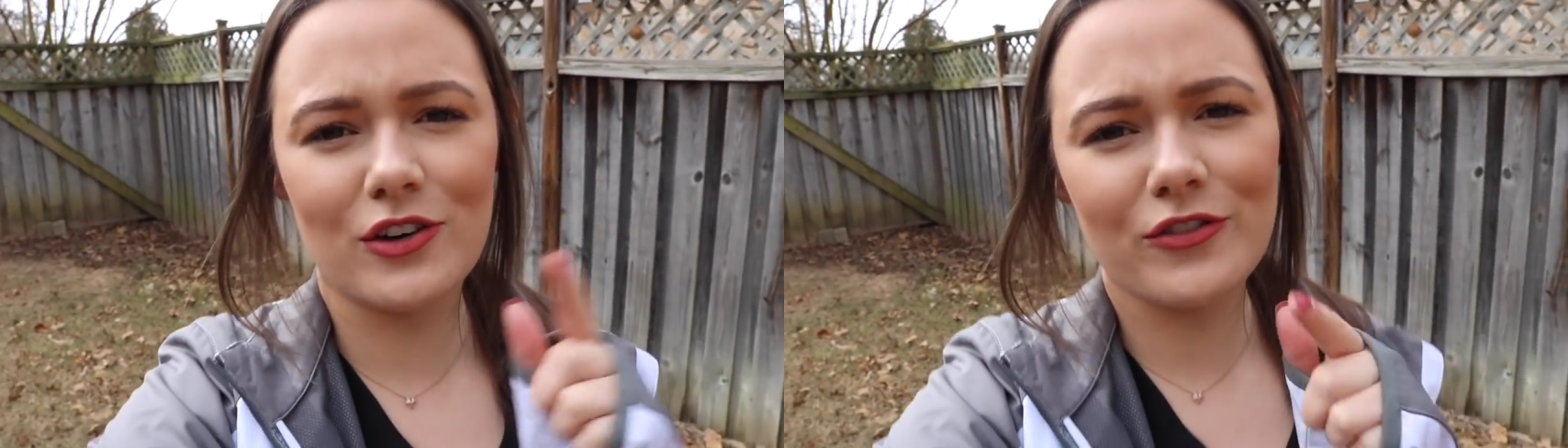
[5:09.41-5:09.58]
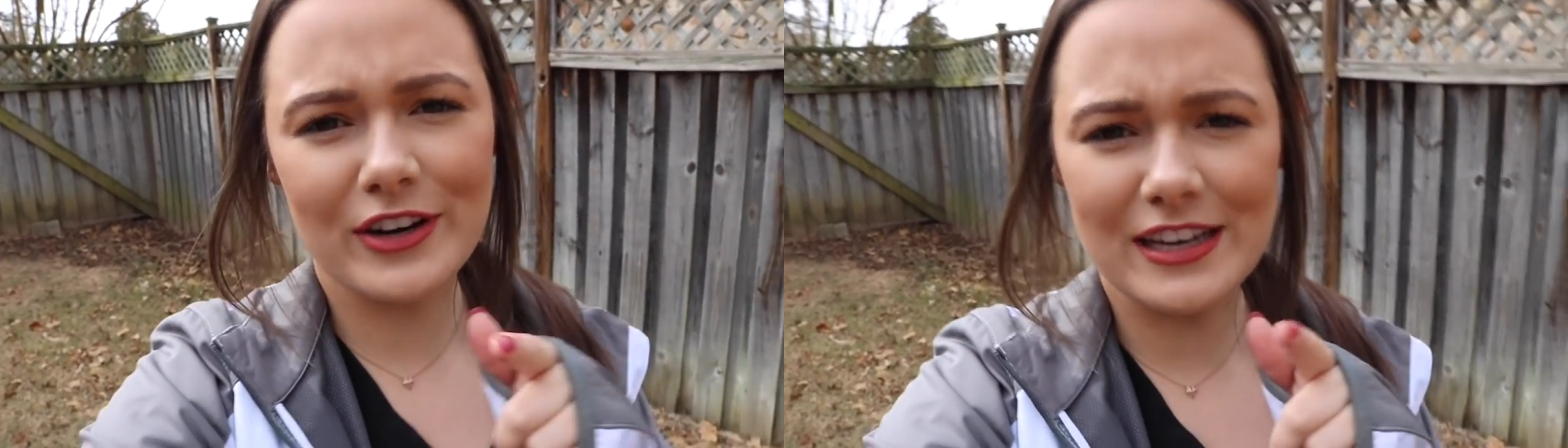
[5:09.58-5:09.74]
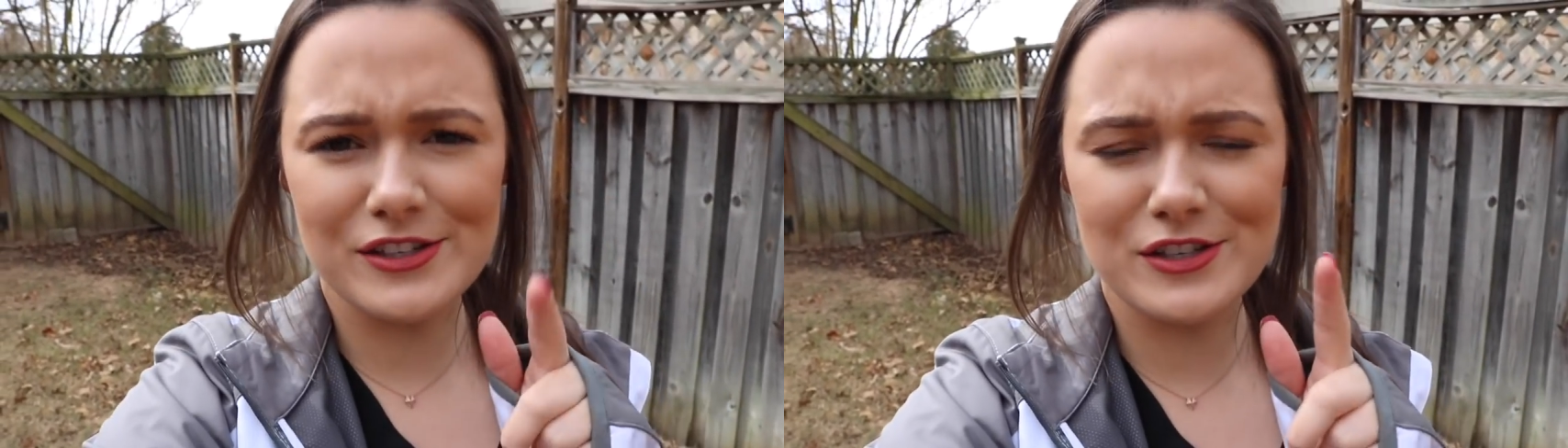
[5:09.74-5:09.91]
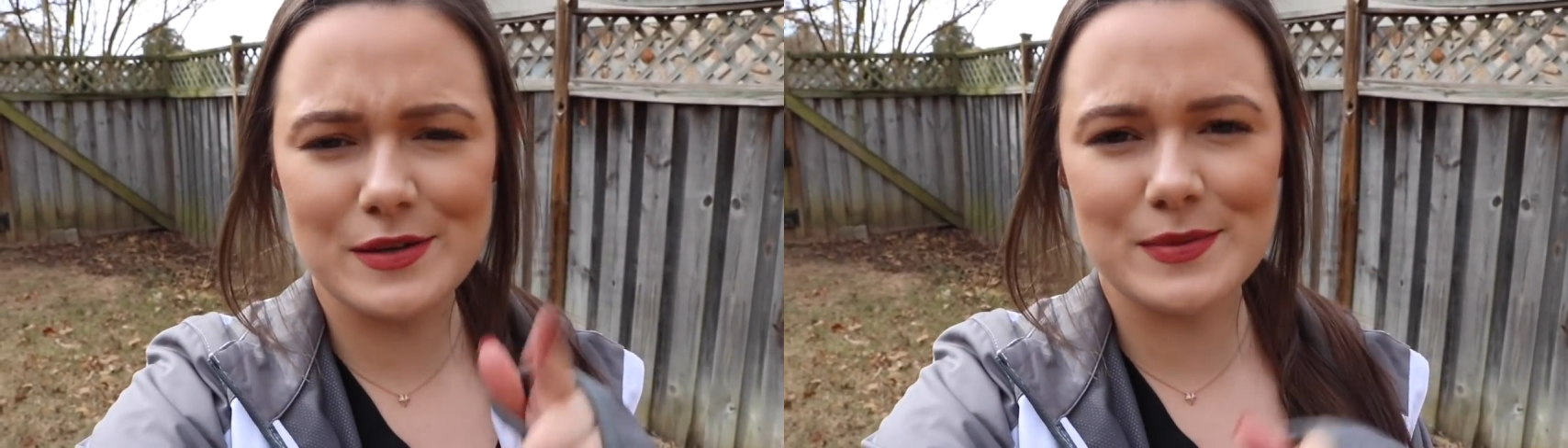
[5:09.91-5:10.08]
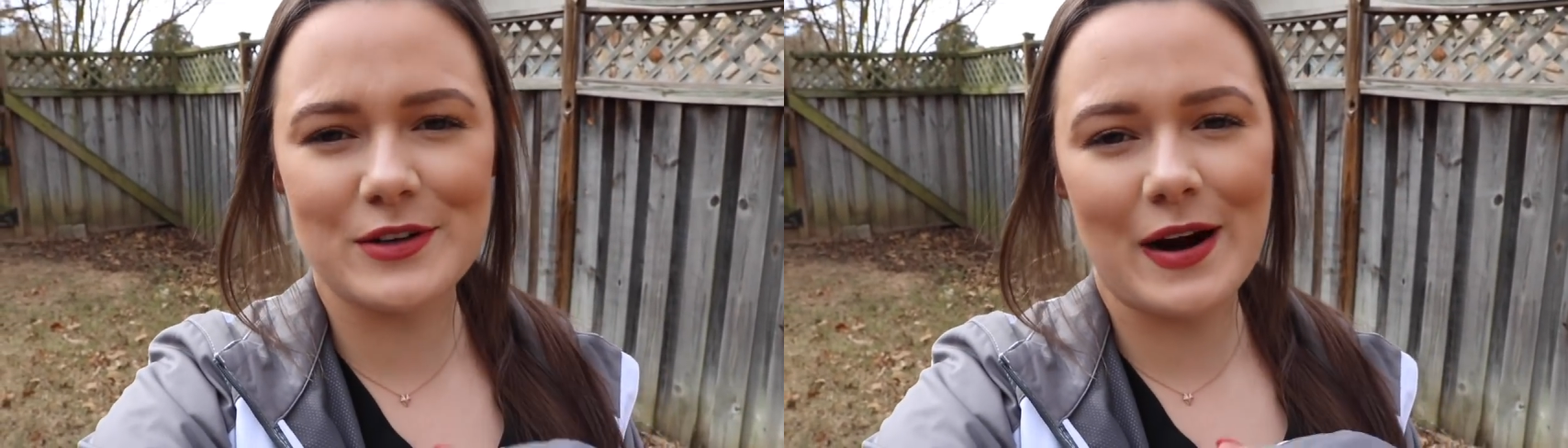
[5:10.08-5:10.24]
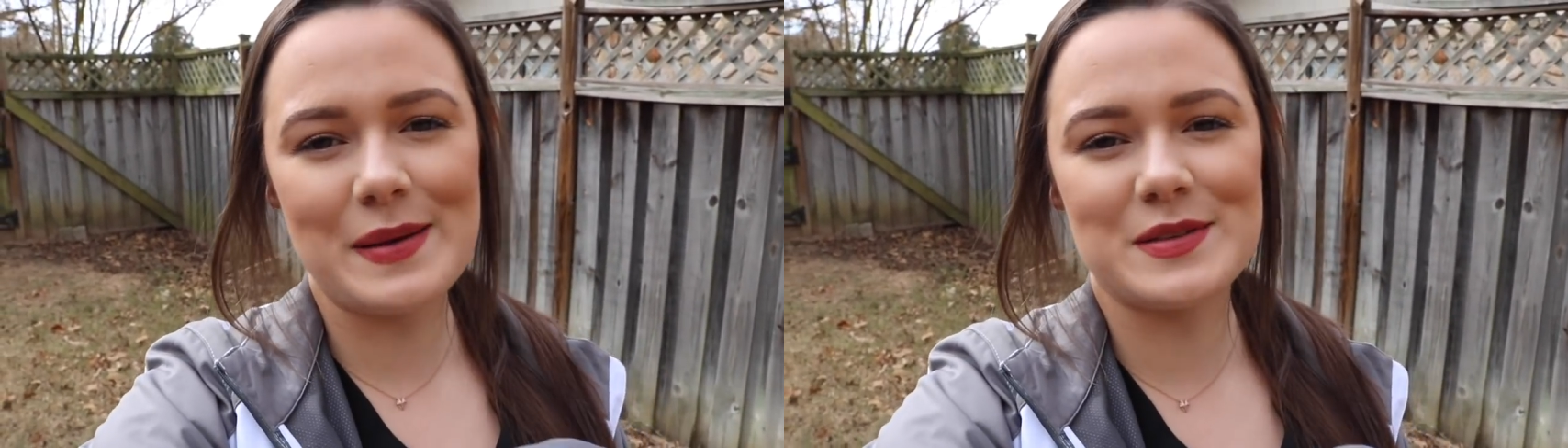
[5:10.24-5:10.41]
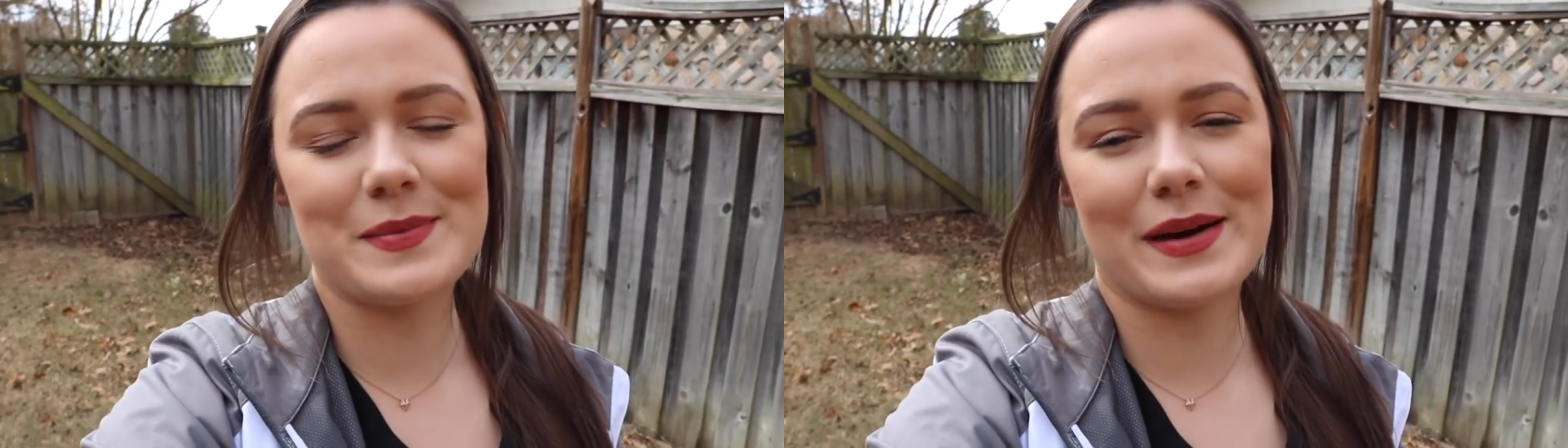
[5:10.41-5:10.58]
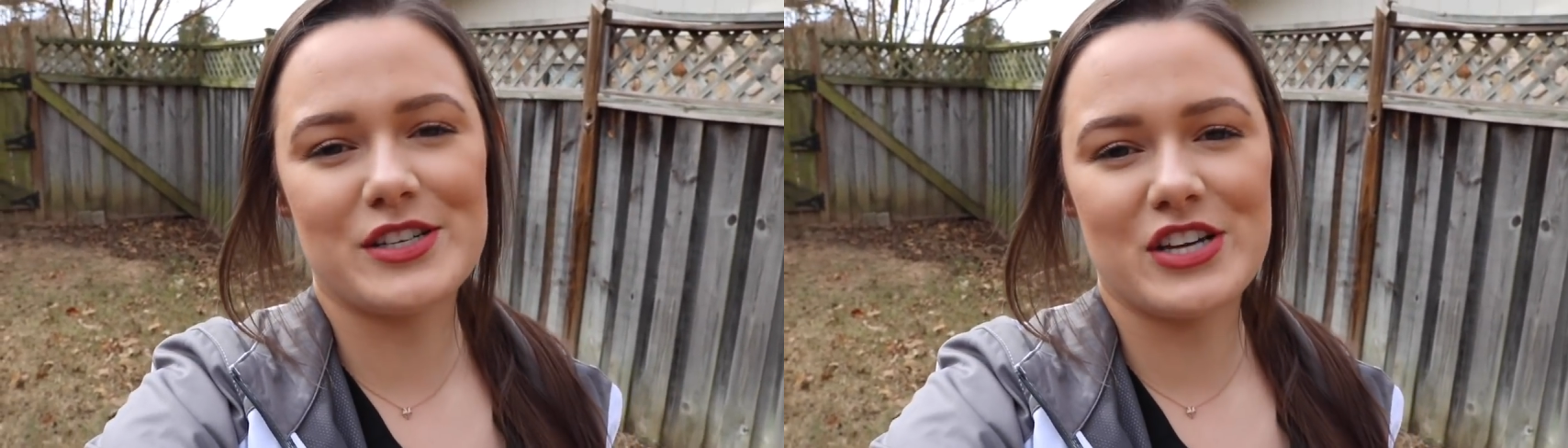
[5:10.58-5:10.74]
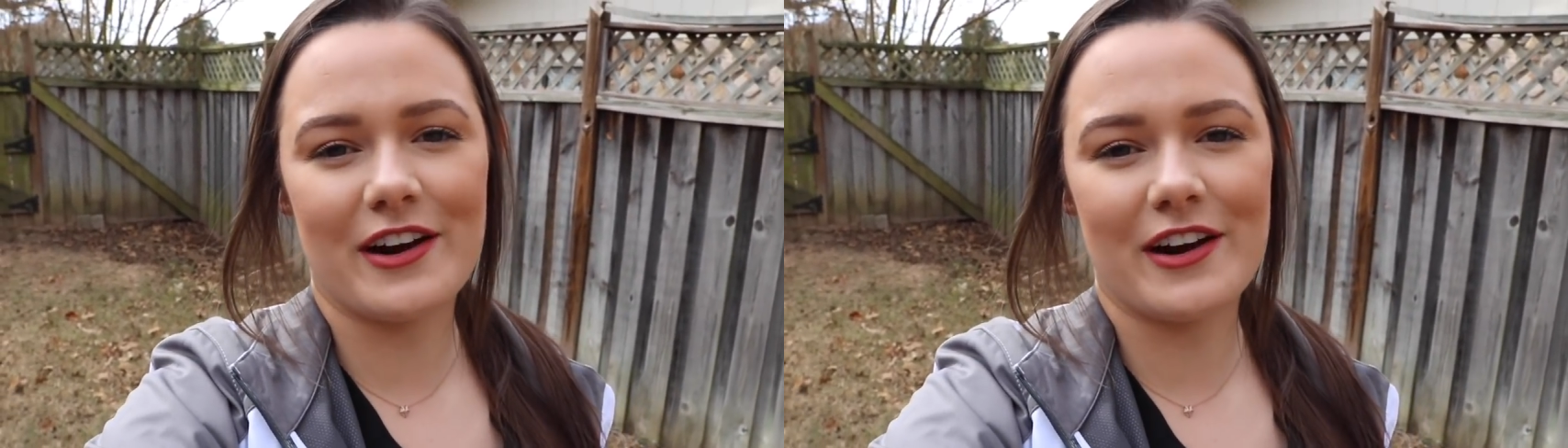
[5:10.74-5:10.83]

don't forget to subscribe to my